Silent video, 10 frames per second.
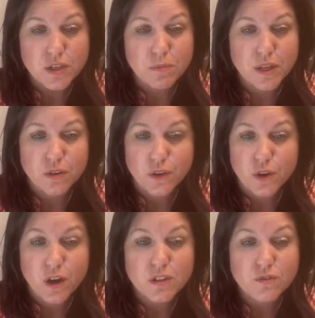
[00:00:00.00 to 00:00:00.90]
He bled on the
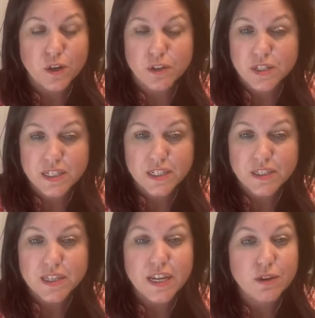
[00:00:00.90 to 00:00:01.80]
cross for our
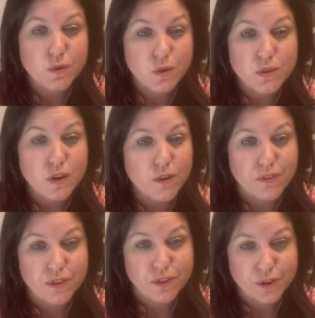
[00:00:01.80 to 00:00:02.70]
sins and he rose
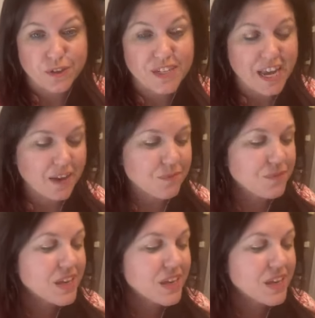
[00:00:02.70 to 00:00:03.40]
on the third day.